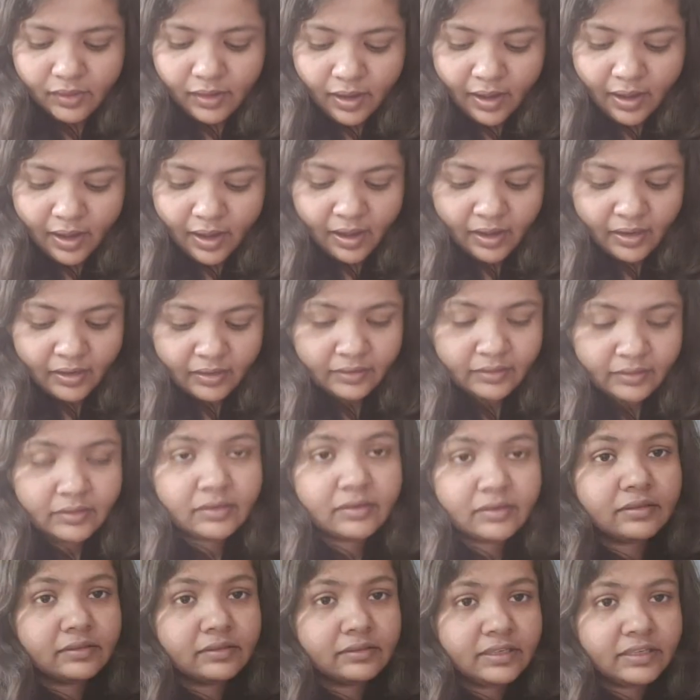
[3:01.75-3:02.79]
and
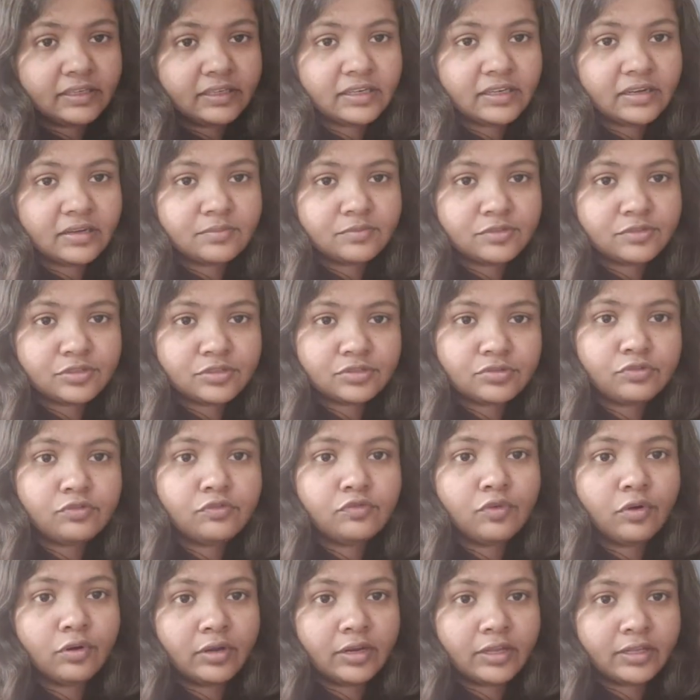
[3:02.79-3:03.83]
then comes to
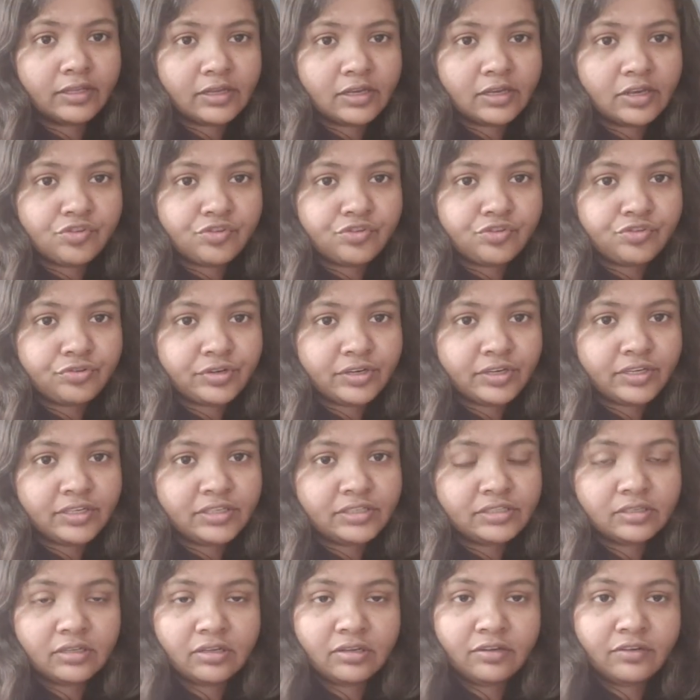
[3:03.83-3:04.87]
what are the
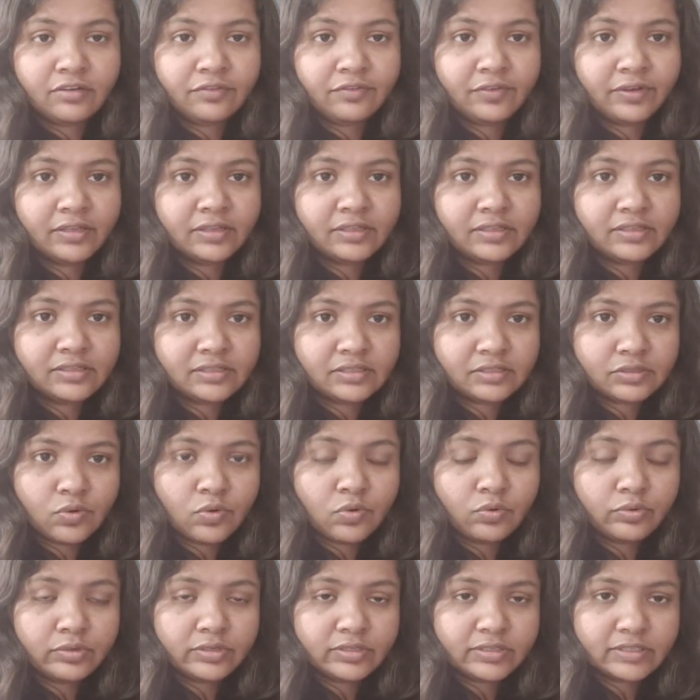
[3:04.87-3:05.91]
countries where this
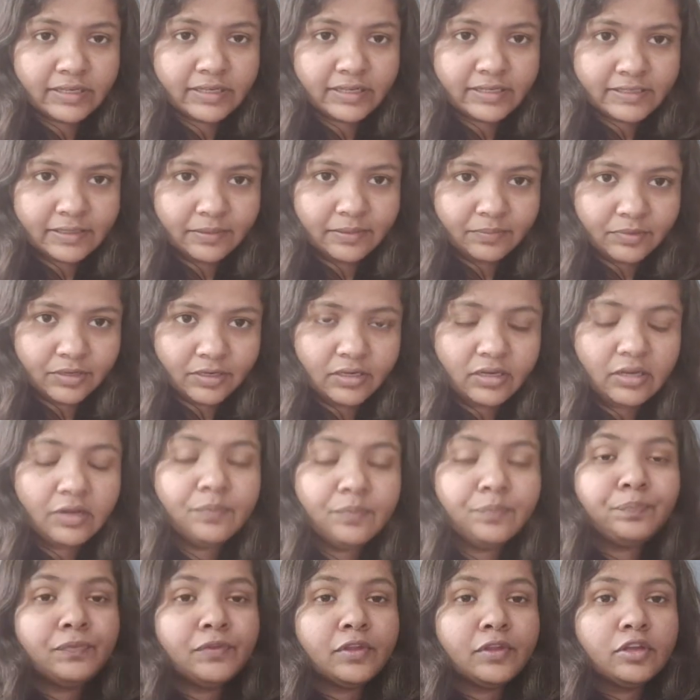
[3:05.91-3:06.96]
score is accepted.
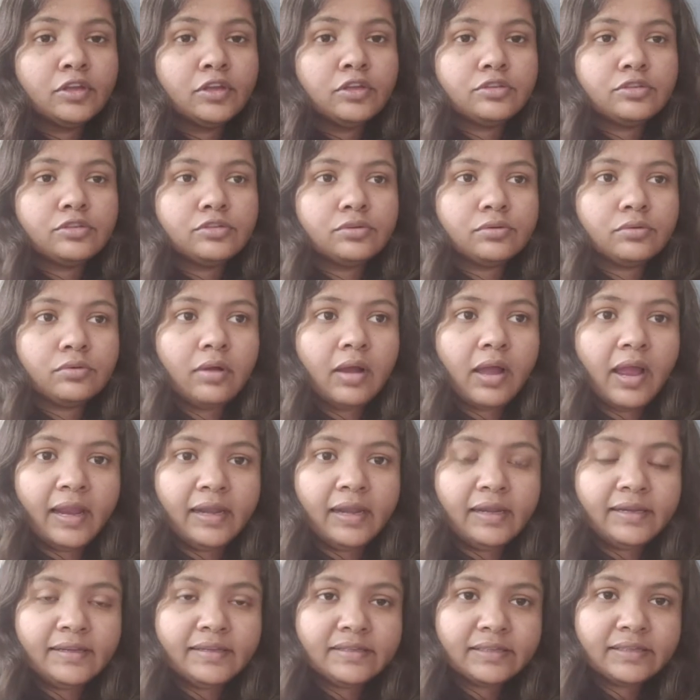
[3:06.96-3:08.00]
So
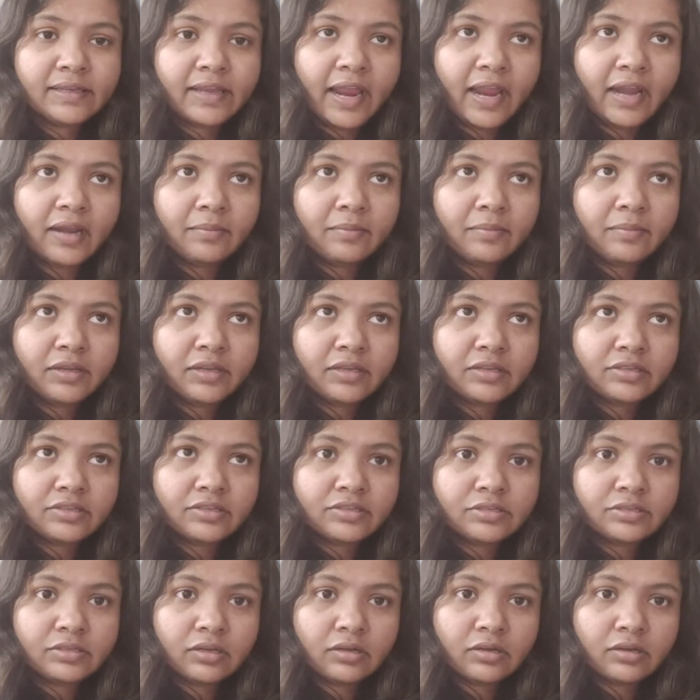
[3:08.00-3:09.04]
IELTS Academic
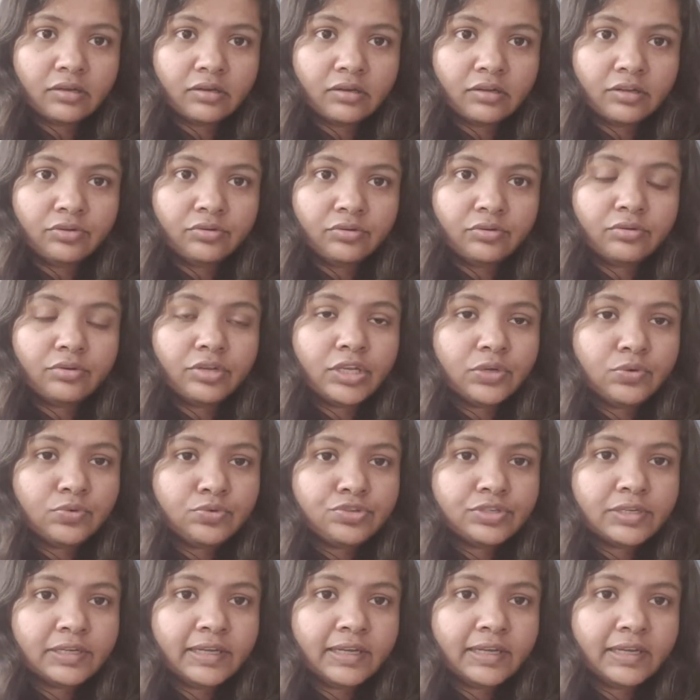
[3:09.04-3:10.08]
is
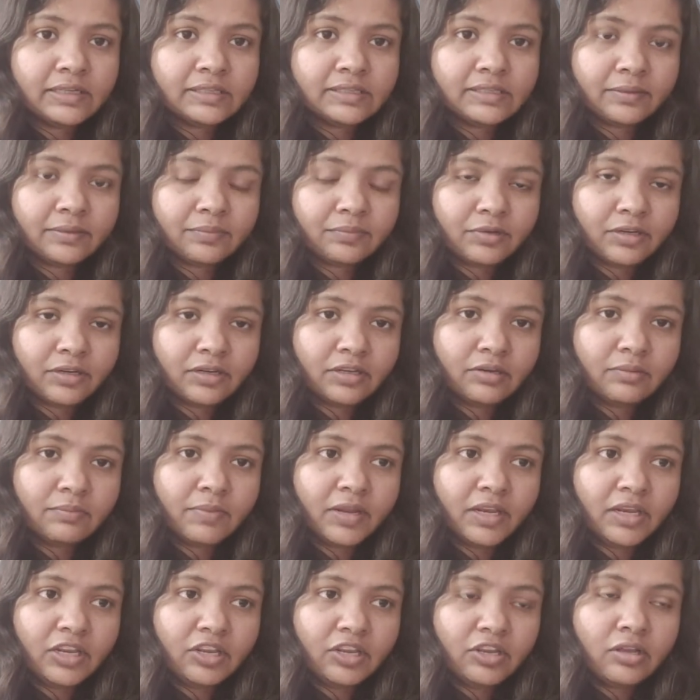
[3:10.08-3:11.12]
hugely accepted in
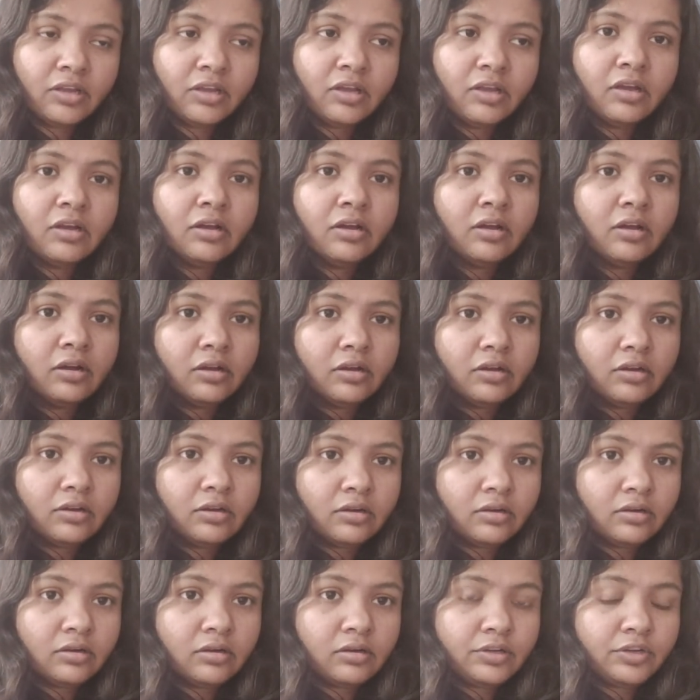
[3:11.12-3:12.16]
many
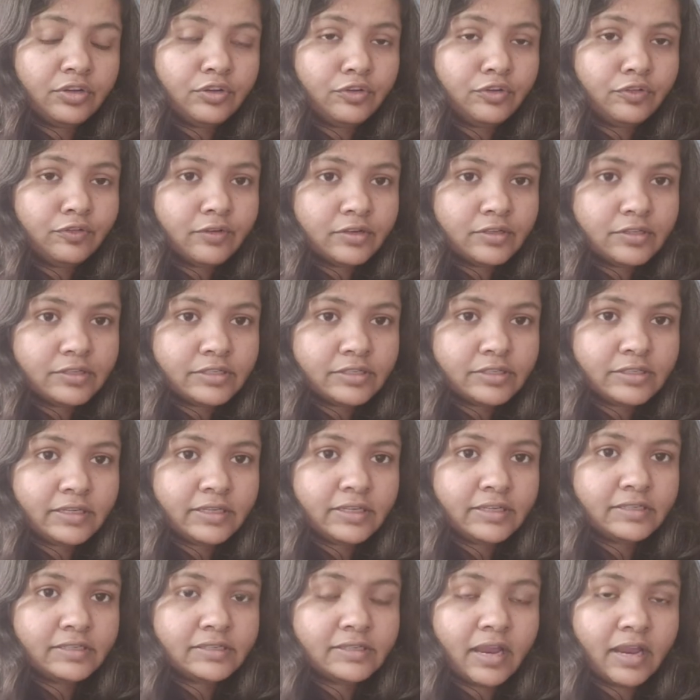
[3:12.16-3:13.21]

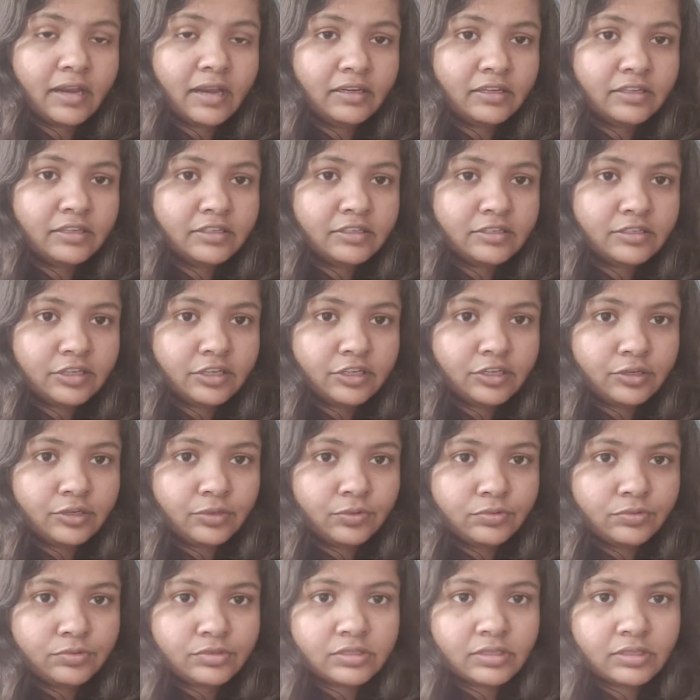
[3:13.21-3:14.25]
universities and
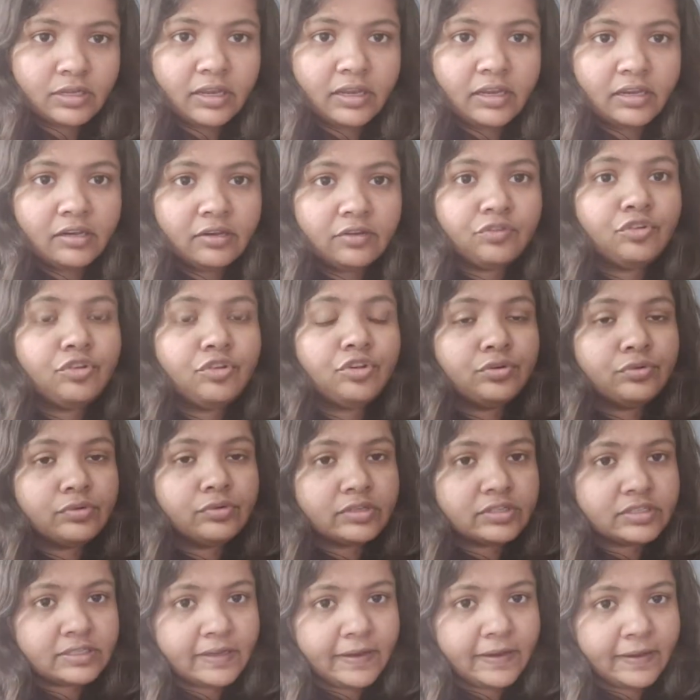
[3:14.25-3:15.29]
institutes in
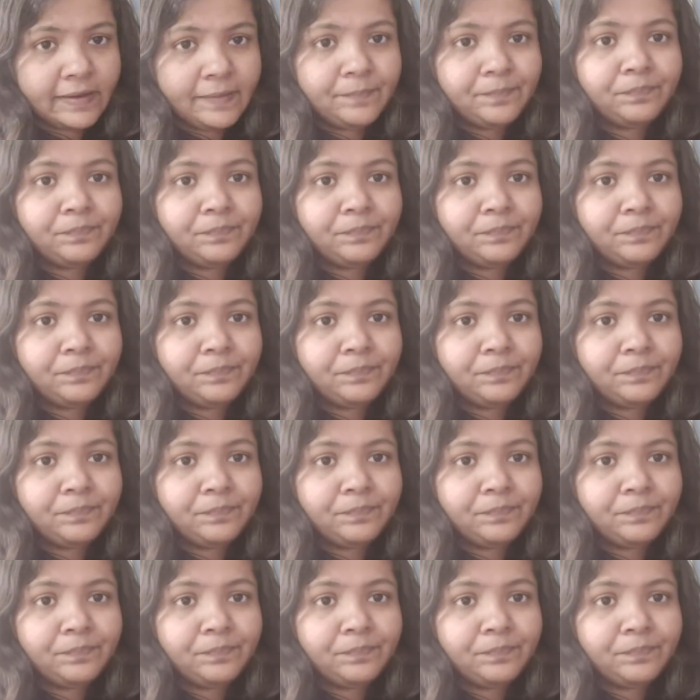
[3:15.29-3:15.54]
USA,